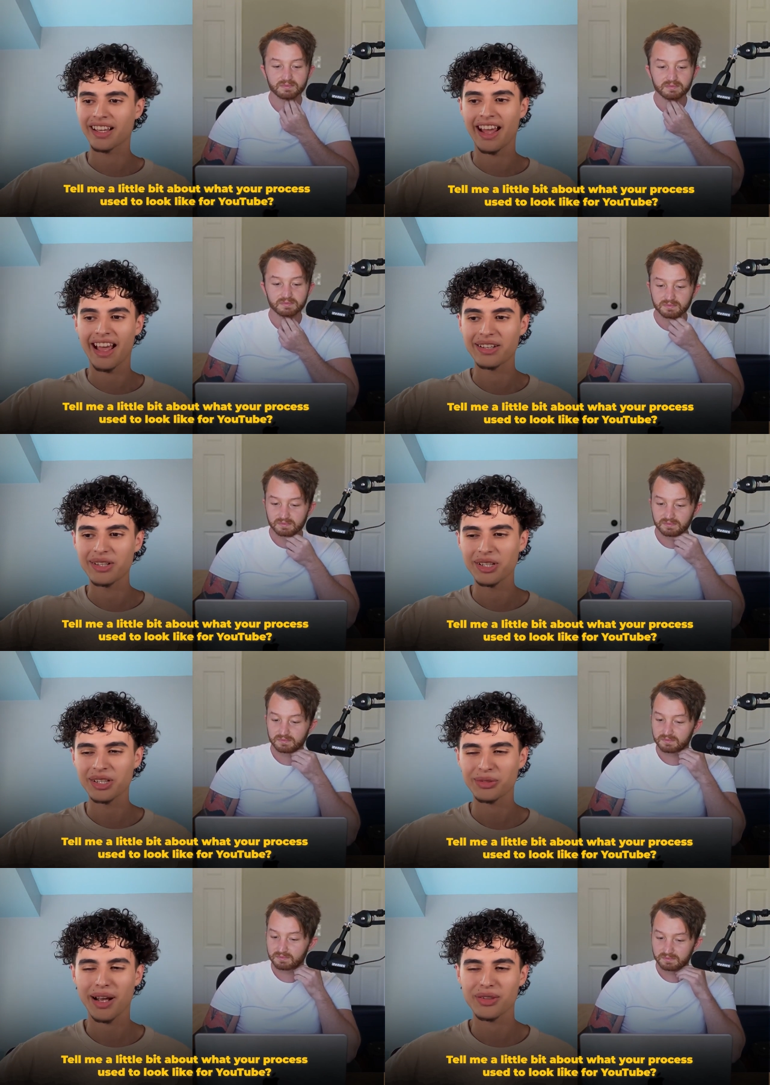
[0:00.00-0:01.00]
Speaker 1: an
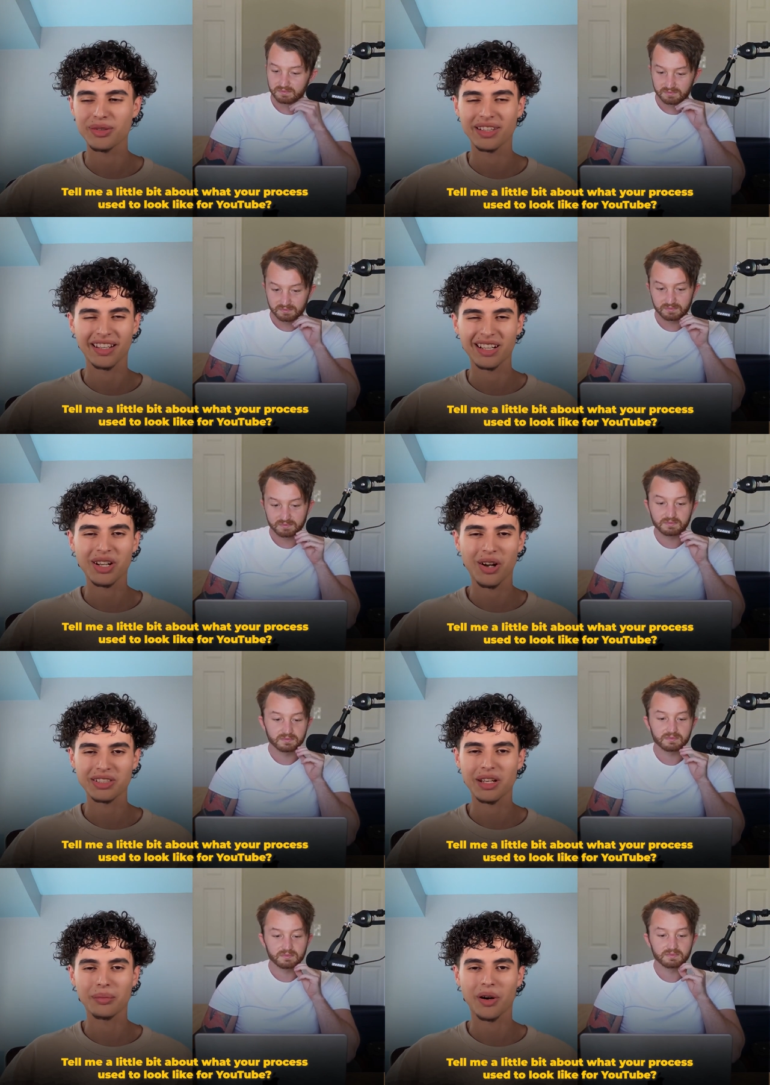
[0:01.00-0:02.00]
editor rather than like a
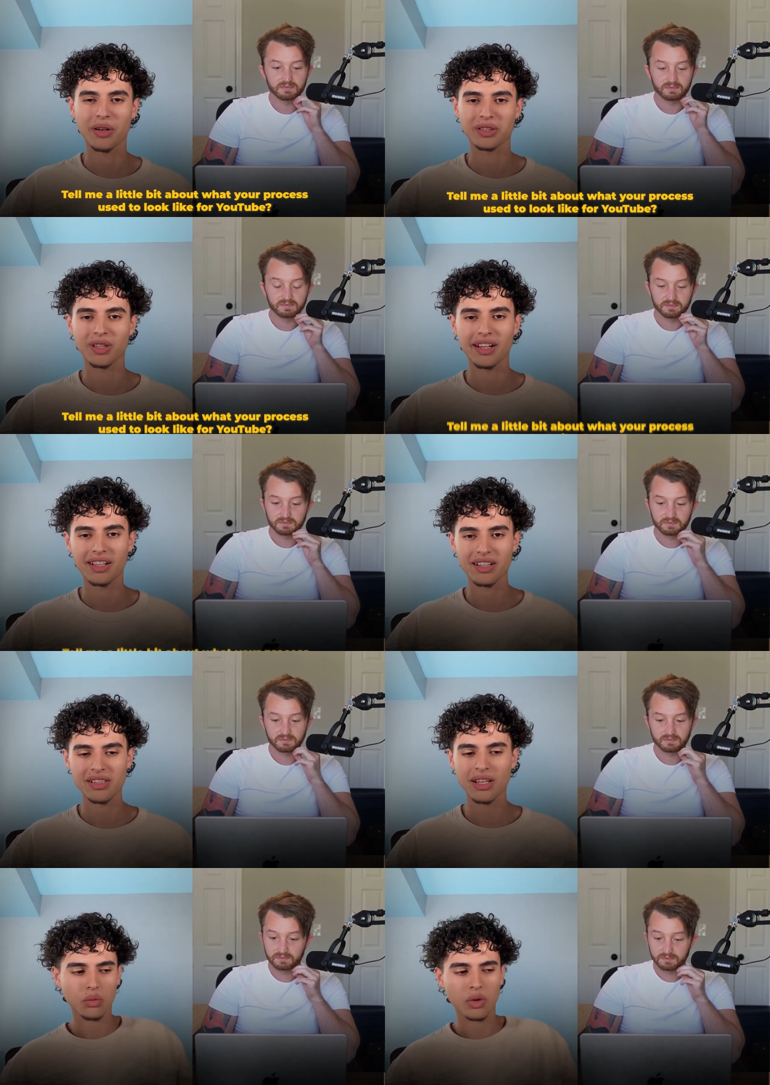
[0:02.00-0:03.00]
content partner like
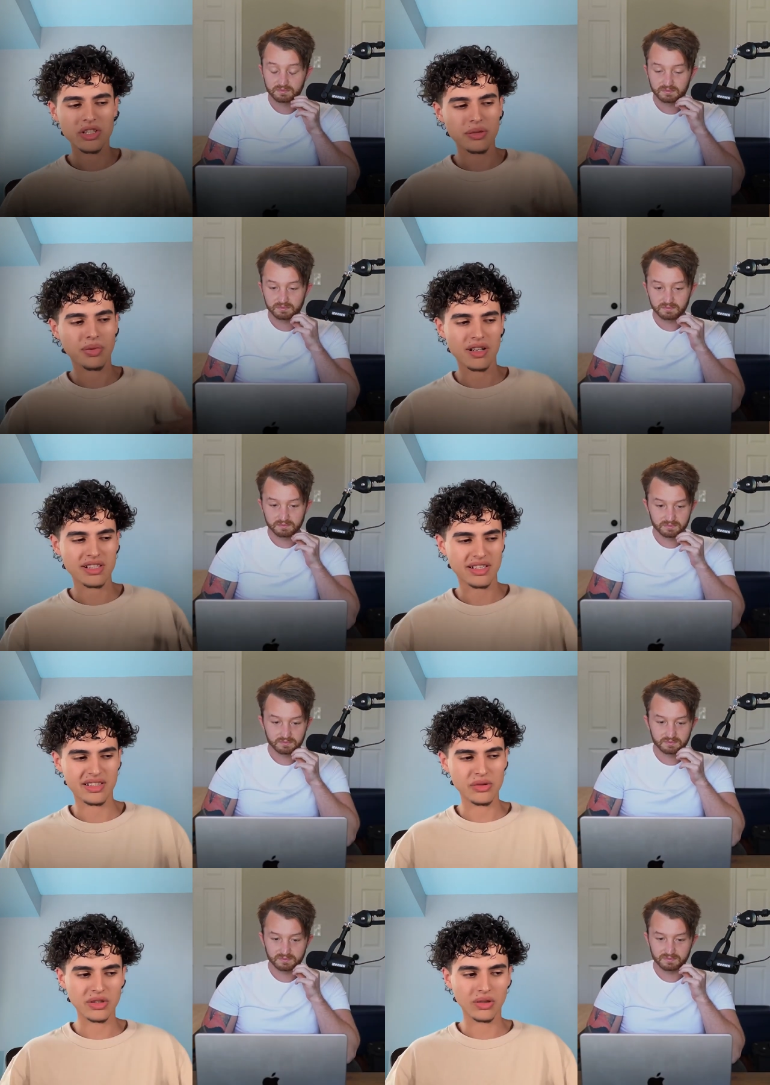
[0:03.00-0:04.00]
us. So what did your
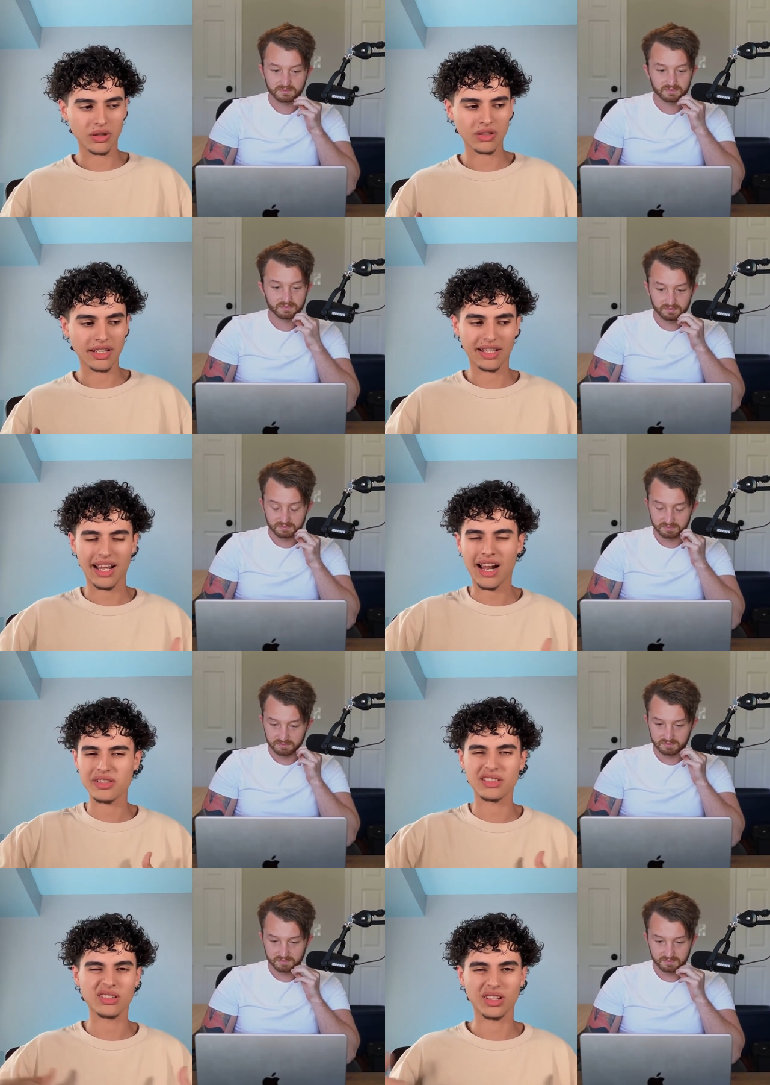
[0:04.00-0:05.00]
process used to look like and how
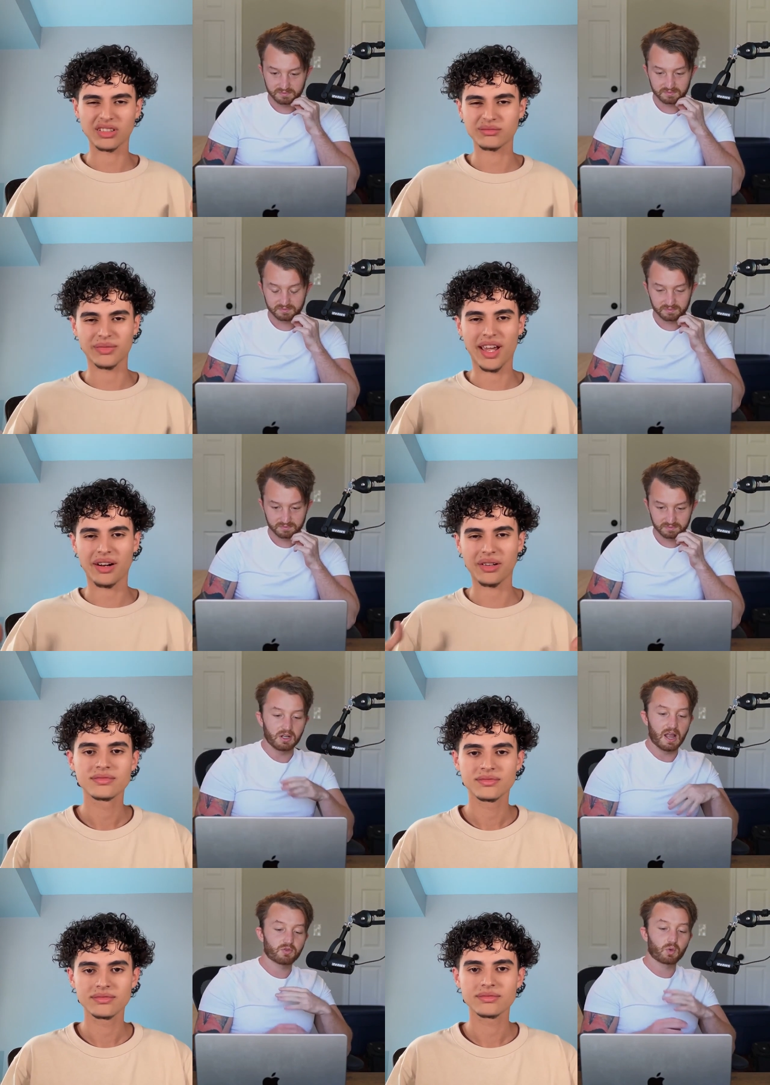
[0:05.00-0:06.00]
does it look now?
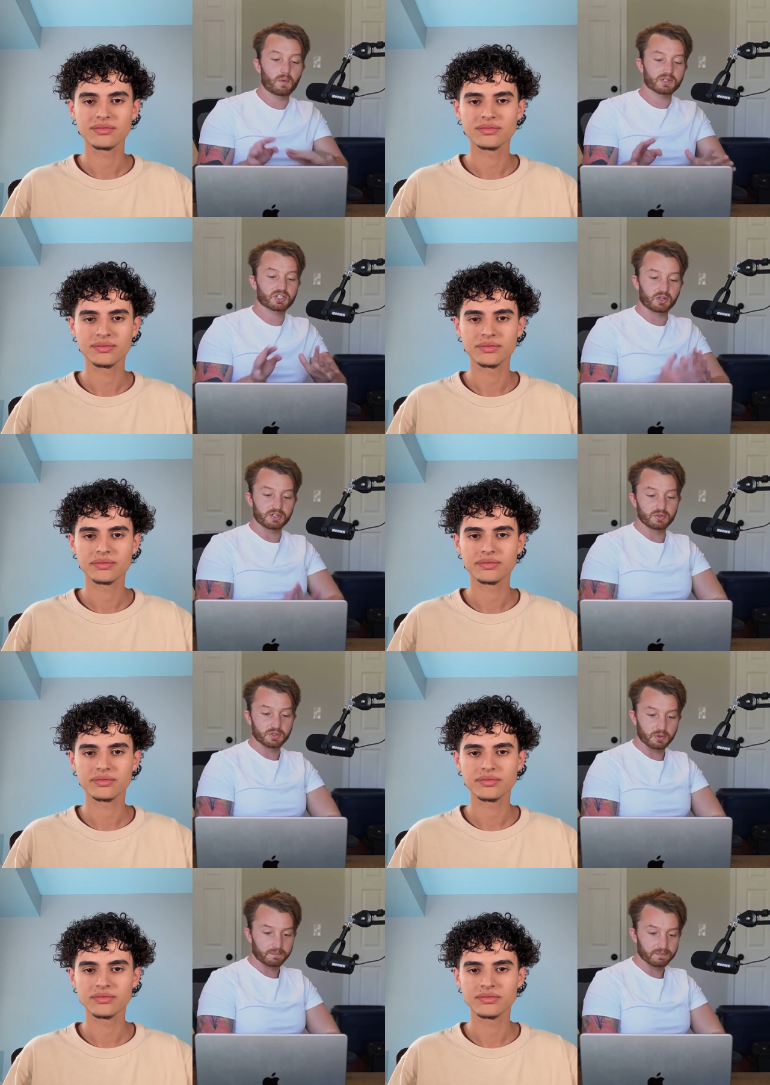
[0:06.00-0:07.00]
Speaker 2: Everyone wants to start
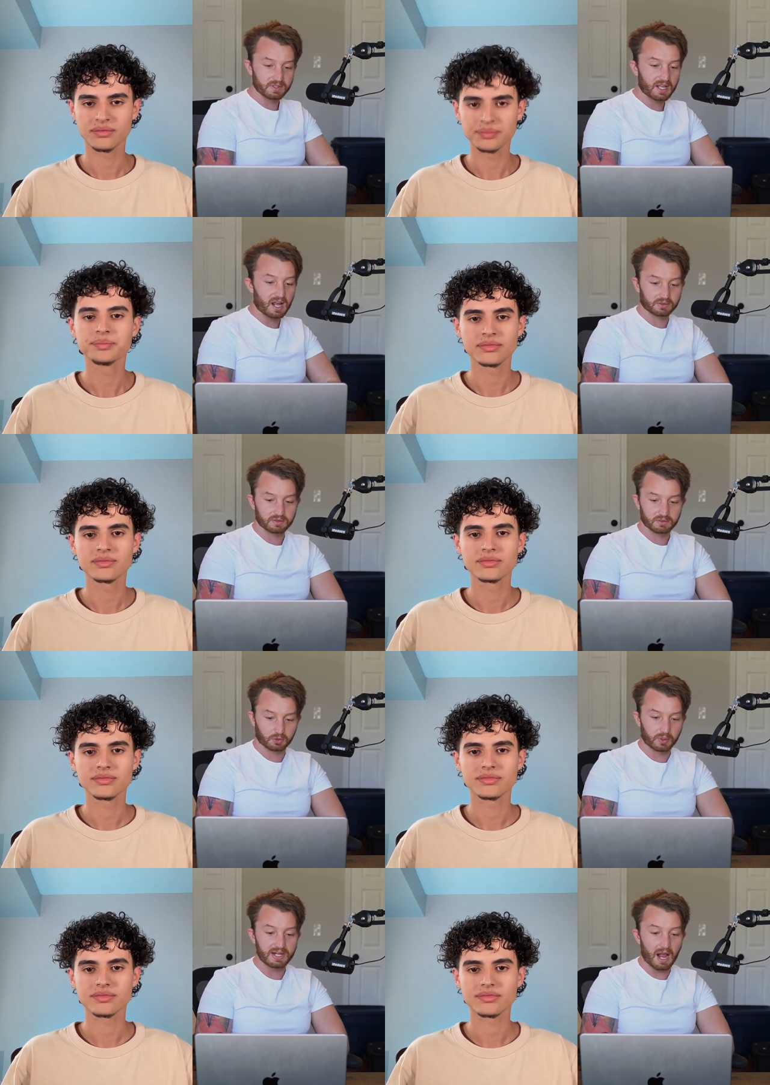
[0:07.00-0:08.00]
YouTube. You got
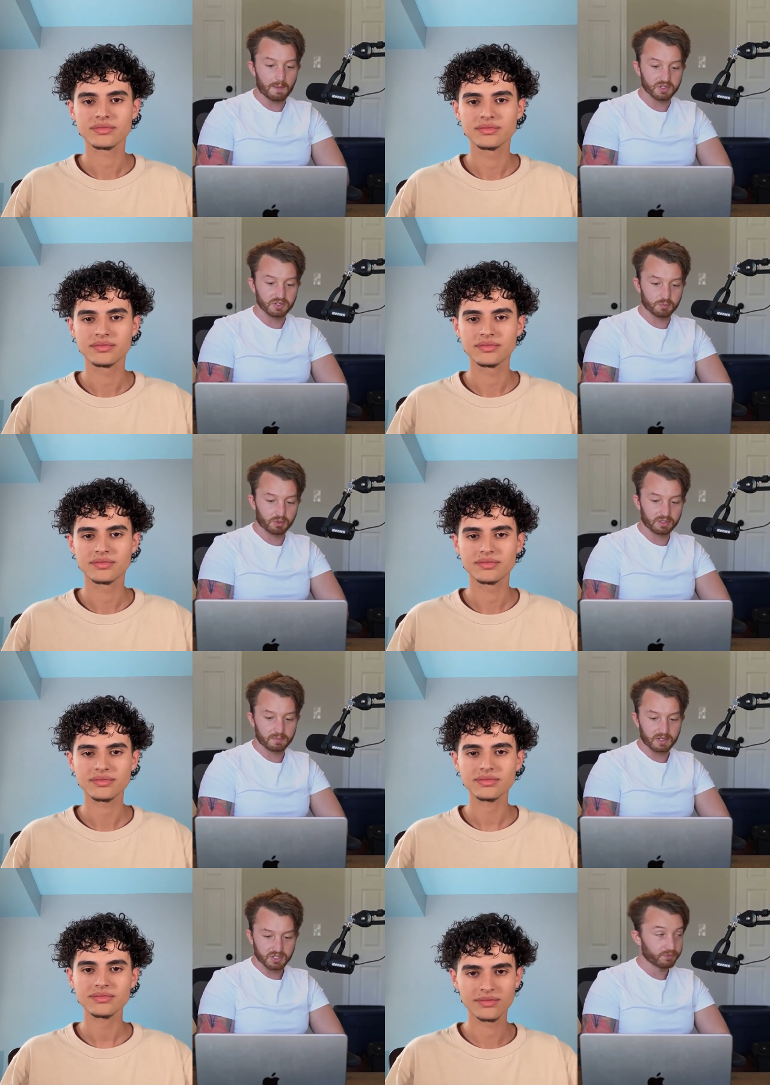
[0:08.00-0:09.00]
three options pretty
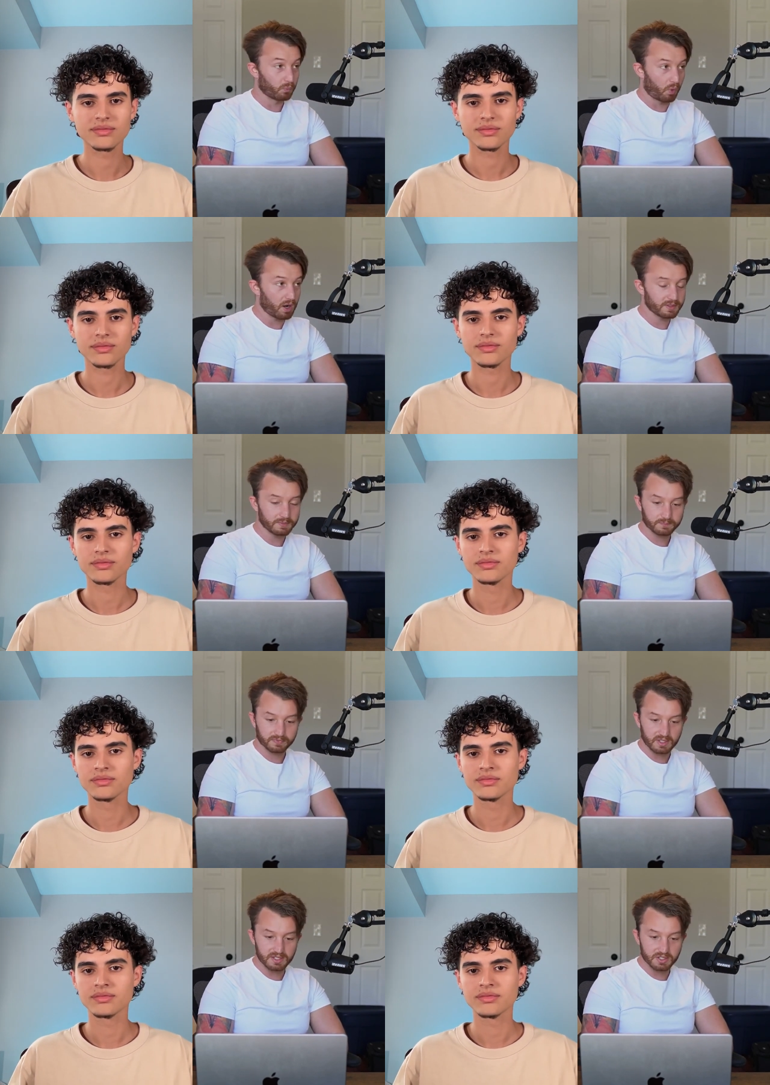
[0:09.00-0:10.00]
much. One
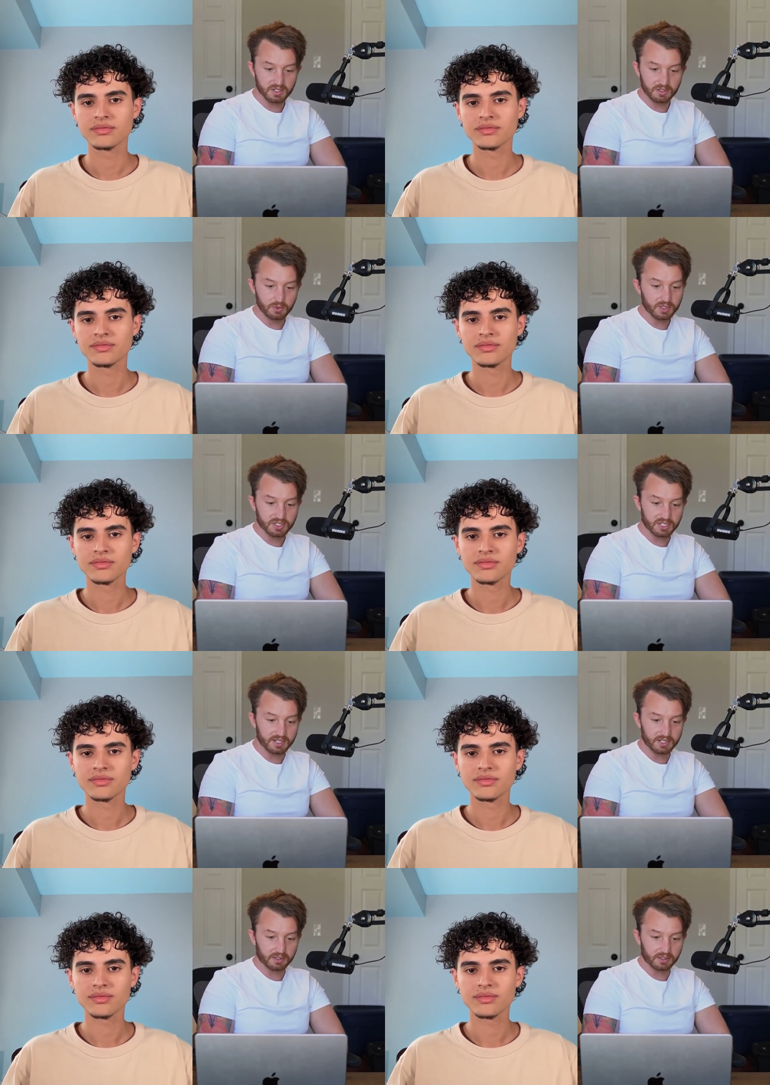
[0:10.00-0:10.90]
is you can sit here